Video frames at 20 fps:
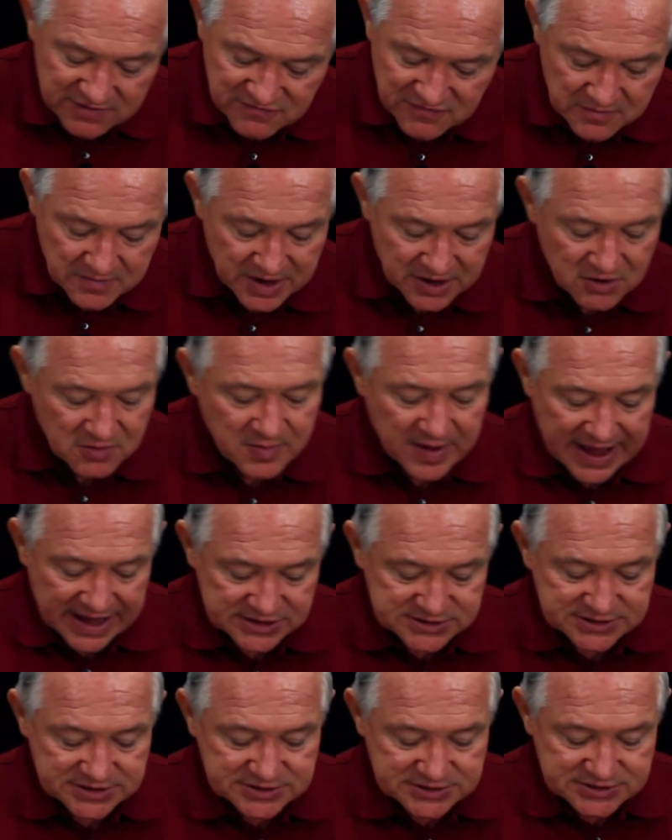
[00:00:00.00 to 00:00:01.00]
familiar
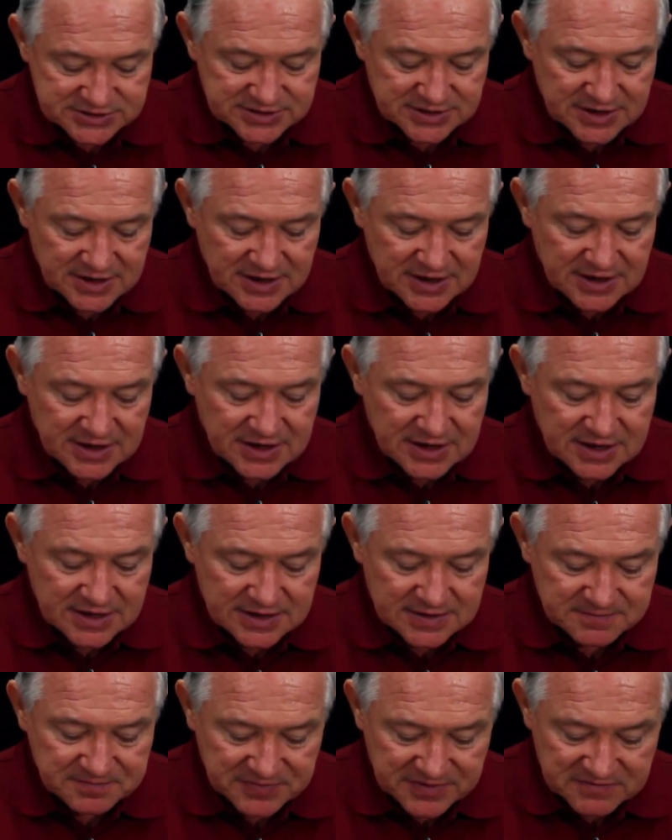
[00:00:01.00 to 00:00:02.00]
passage
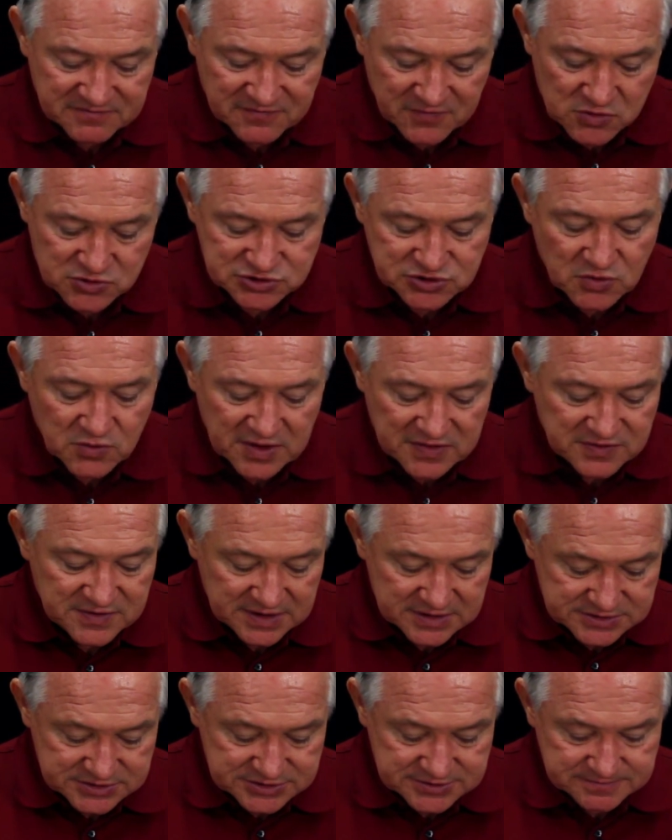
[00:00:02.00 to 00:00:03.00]
in 1
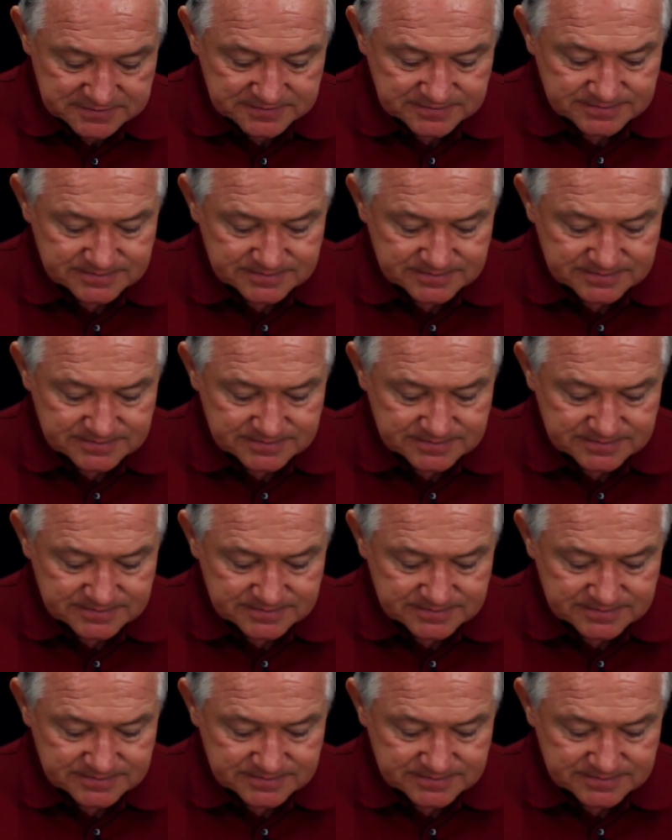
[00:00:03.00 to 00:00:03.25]
Corinthians.